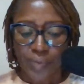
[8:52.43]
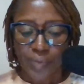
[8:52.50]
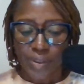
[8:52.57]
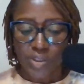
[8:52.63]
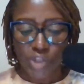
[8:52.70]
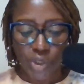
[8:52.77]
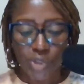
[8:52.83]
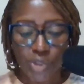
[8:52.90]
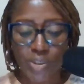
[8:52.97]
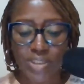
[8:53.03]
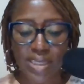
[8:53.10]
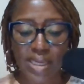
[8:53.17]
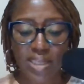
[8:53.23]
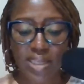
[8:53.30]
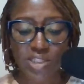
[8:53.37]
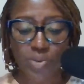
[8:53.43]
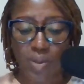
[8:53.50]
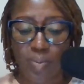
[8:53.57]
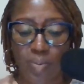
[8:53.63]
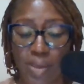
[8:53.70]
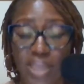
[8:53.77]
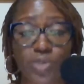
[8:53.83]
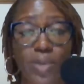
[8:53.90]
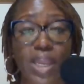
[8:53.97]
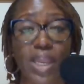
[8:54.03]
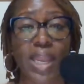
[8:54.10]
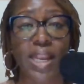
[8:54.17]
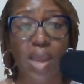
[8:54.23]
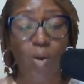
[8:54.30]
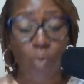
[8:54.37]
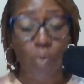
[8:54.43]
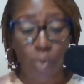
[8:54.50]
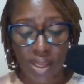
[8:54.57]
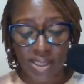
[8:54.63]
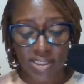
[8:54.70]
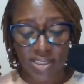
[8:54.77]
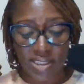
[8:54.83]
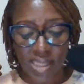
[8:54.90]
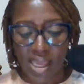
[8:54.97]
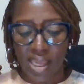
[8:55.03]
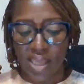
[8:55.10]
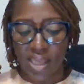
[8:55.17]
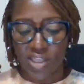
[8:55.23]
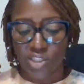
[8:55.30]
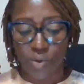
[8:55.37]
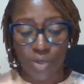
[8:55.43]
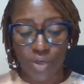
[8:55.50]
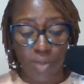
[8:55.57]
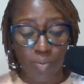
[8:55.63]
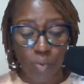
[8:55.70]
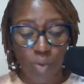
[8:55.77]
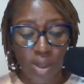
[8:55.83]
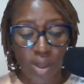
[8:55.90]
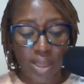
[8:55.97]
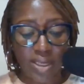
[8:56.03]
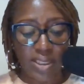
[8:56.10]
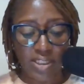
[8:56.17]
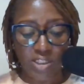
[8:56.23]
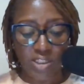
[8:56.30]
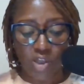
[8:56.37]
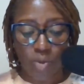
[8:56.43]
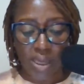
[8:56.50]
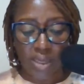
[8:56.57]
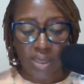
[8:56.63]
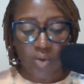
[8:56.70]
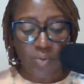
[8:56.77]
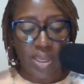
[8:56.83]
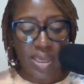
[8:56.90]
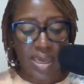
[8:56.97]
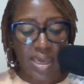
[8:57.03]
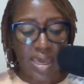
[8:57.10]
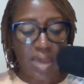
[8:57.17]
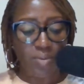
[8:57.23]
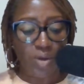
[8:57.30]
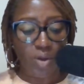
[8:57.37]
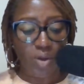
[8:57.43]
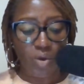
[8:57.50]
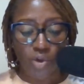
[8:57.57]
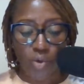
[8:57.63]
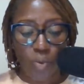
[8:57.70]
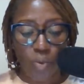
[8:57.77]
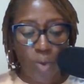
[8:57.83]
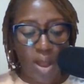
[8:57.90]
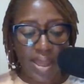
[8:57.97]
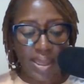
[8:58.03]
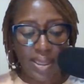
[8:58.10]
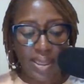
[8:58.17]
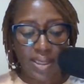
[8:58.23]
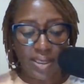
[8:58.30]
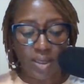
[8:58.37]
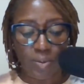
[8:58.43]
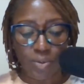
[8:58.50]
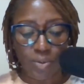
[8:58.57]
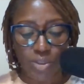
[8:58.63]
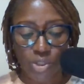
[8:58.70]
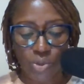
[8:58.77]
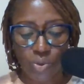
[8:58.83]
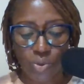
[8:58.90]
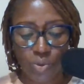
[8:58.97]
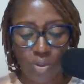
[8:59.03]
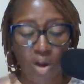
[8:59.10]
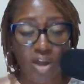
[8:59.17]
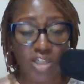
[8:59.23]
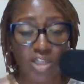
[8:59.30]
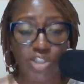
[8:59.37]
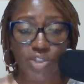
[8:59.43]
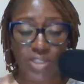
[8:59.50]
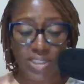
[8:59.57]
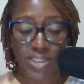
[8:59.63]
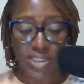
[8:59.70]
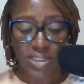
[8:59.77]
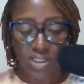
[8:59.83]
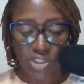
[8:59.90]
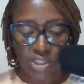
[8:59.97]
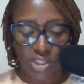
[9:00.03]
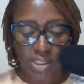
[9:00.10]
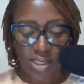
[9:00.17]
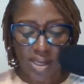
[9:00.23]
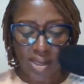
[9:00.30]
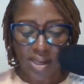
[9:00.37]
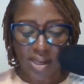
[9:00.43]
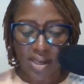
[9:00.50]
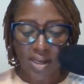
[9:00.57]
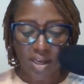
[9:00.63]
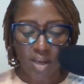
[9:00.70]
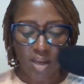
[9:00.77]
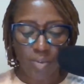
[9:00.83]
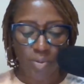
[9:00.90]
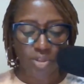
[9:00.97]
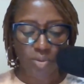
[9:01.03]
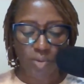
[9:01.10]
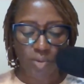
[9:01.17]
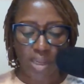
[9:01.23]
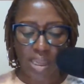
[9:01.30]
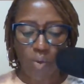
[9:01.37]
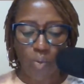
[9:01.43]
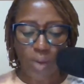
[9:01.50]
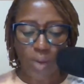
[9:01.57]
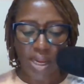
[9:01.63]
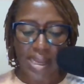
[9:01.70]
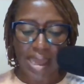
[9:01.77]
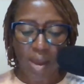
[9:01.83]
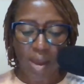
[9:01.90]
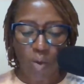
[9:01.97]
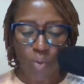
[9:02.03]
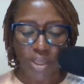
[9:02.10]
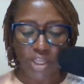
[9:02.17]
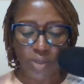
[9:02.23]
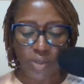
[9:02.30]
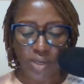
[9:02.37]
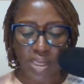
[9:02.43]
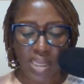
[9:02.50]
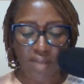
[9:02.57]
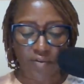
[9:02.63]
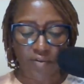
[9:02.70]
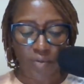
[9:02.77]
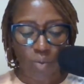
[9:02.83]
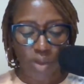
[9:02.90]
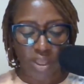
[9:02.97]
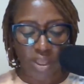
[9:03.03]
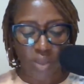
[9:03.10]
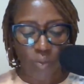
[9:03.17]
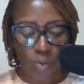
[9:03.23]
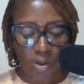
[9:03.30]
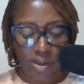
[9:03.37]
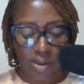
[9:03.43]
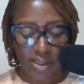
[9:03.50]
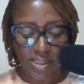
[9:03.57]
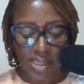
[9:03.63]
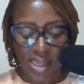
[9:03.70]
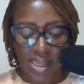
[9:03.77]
So you decided to repatriate. Now what? So number one, let's go back and recap. Know your why. Number two, guard your decision. Number three, weed out what you need from what you want.